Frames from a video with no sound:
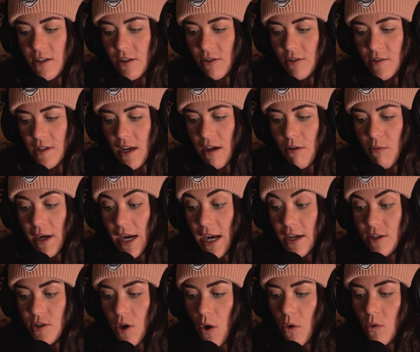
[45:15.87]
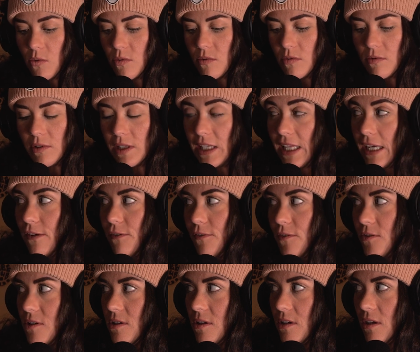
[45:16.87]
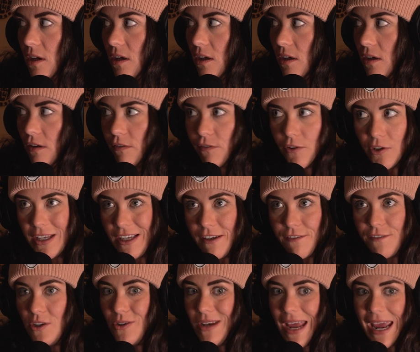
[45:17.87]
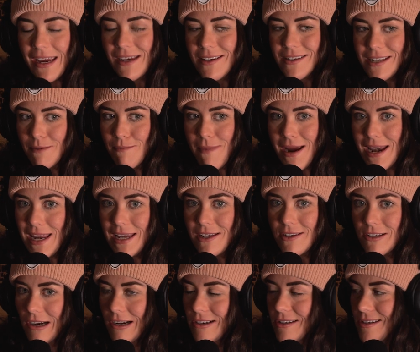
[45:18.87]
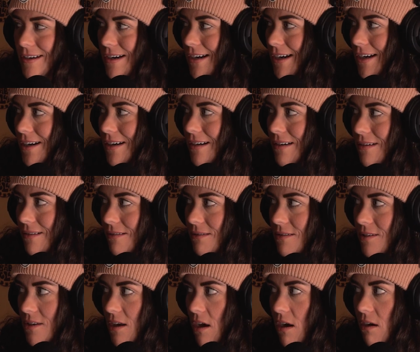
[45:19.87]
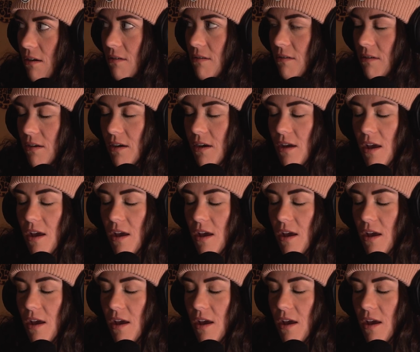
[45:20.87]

So it's like when I don't lift for like a few days, like my knee starts to hurt. So